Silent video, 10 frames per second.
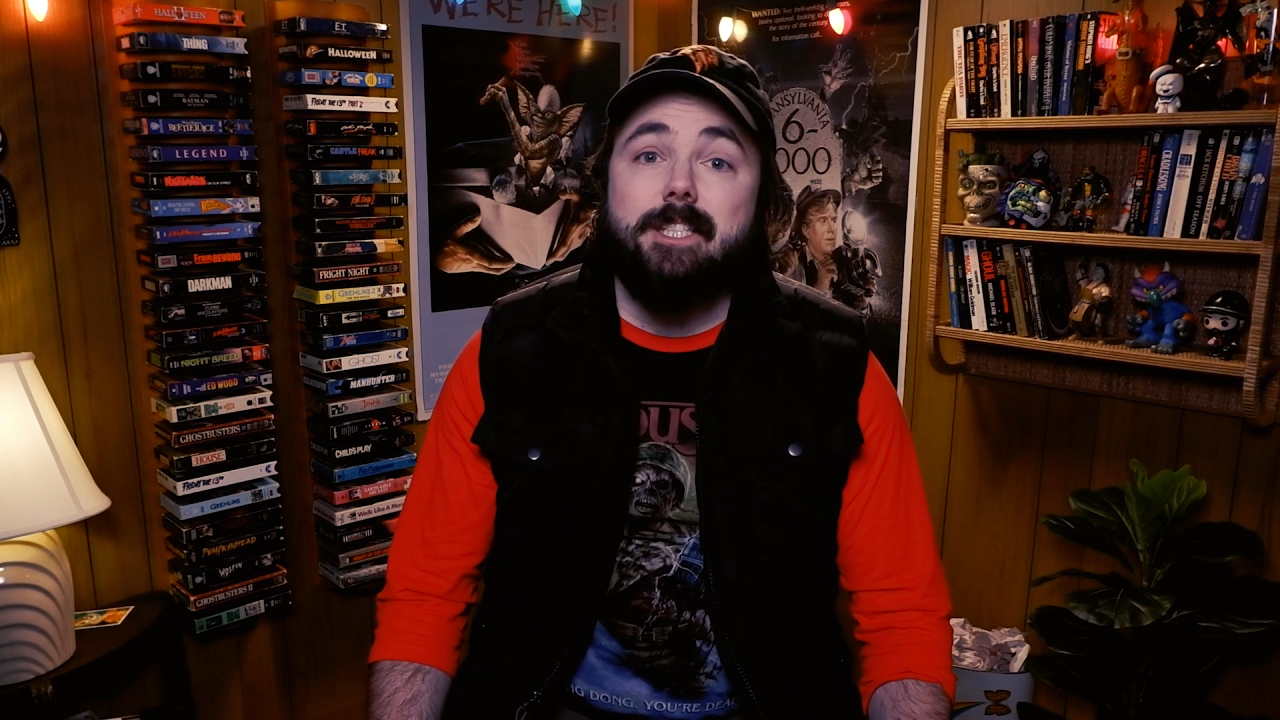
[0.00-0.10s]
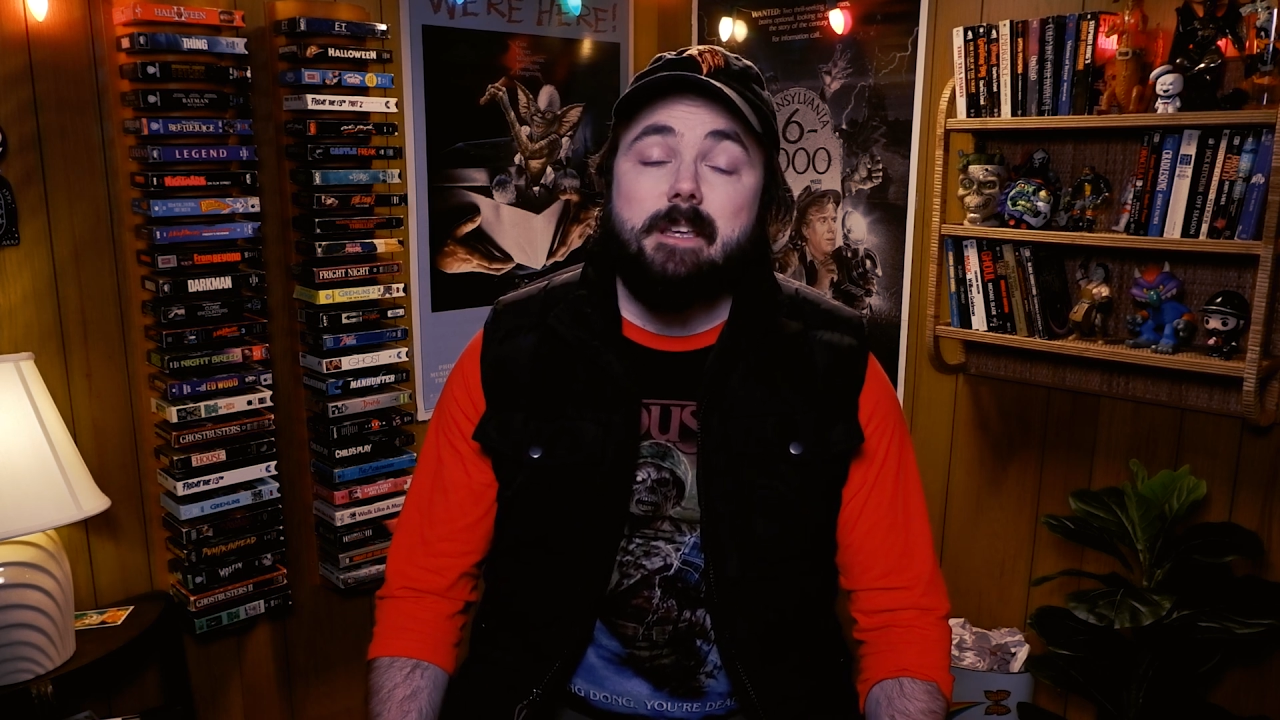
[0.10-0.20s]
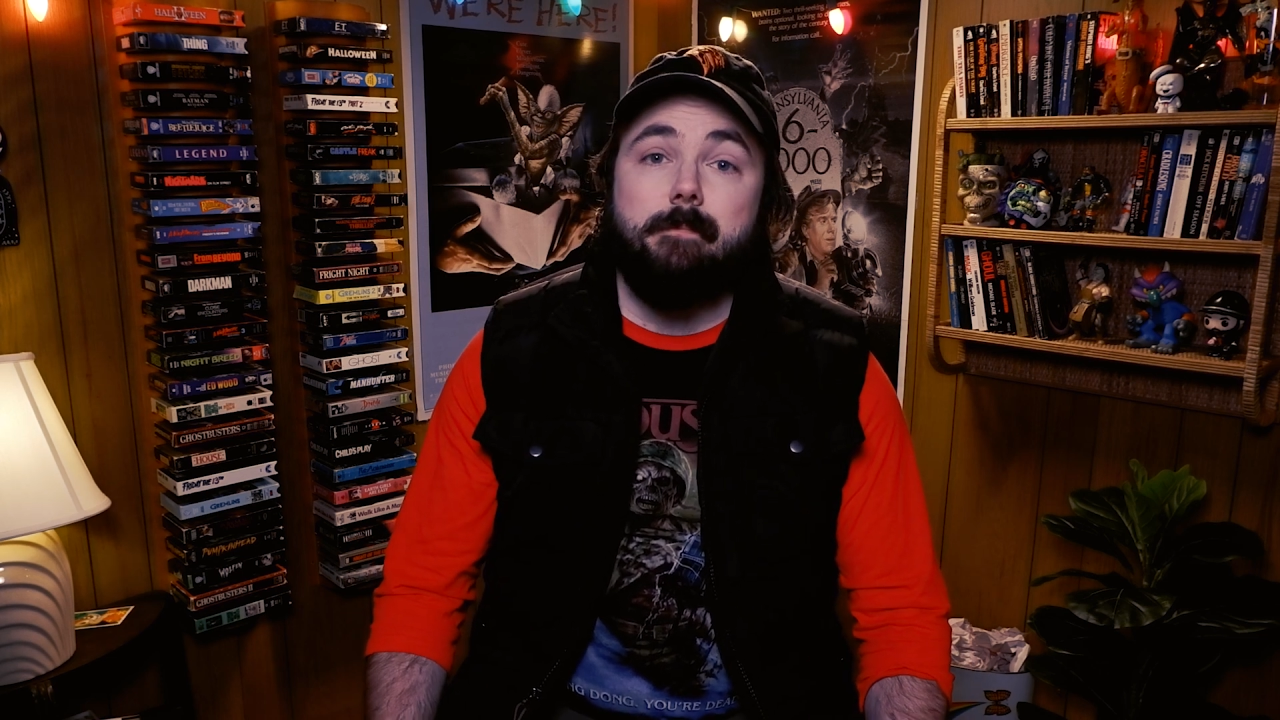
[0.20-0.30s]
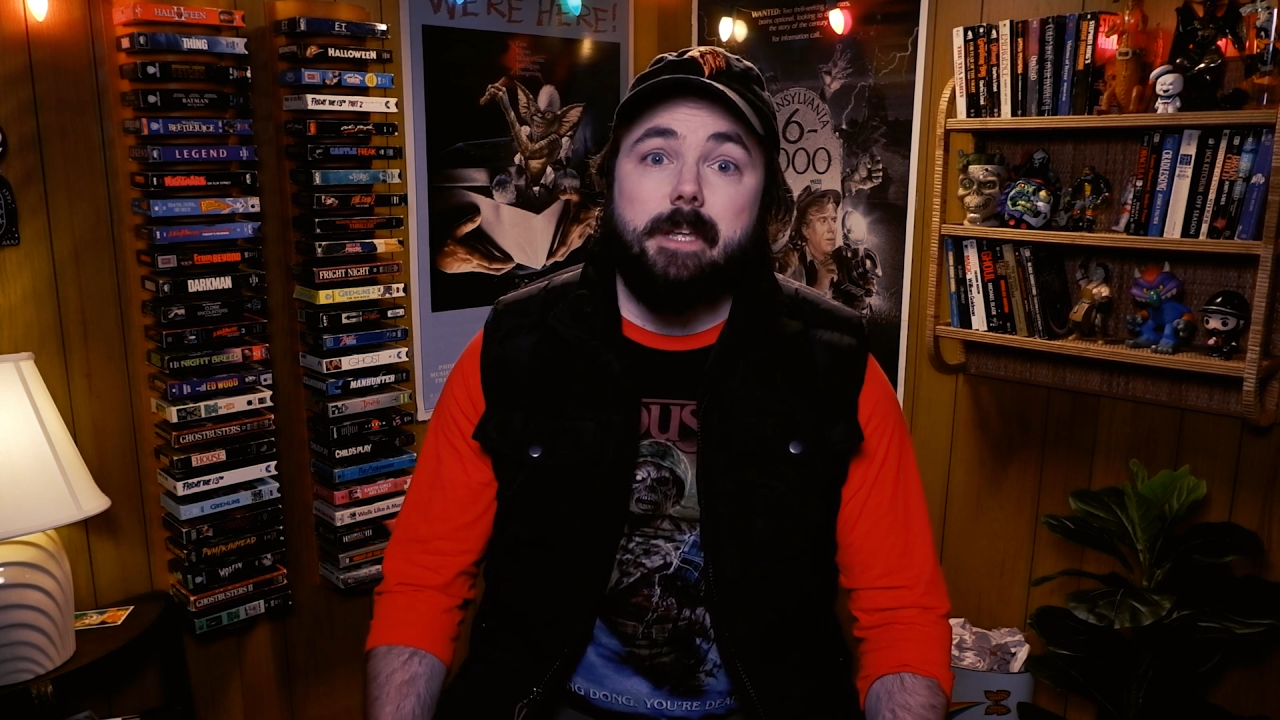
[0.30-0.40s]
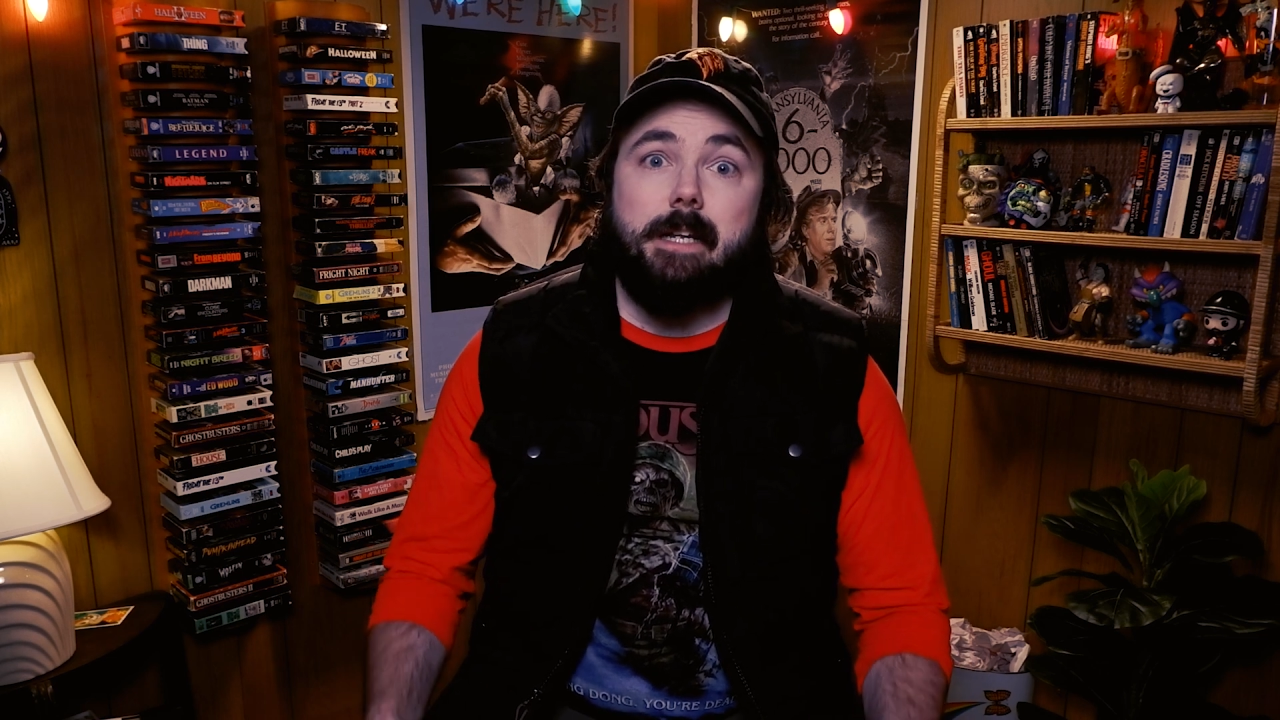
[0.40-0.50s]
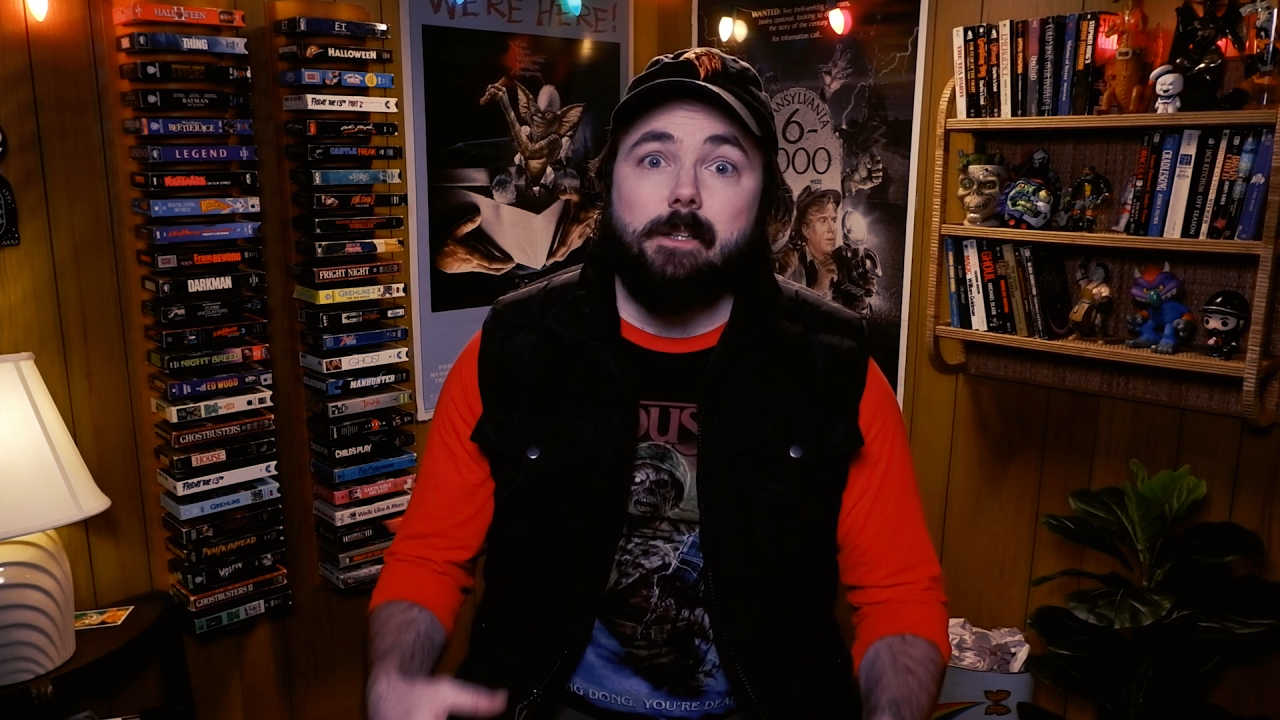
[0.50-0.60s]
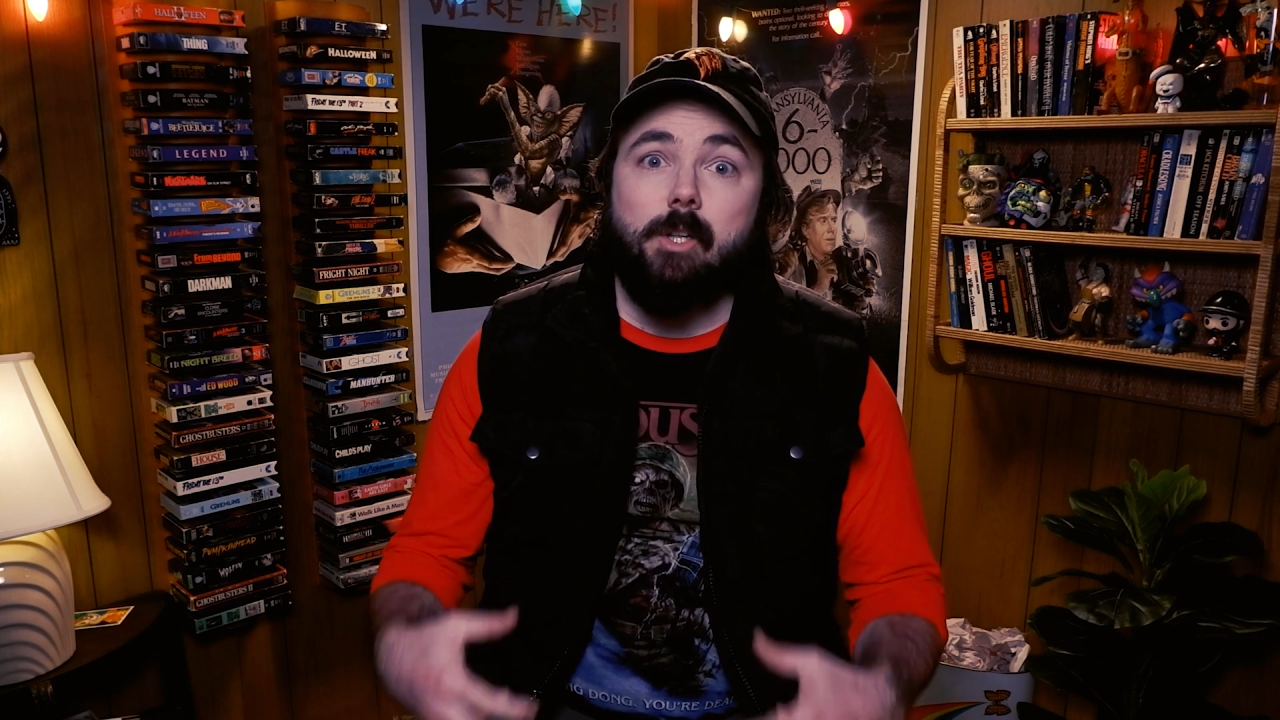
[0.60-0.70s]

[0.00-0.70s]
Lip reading: him in a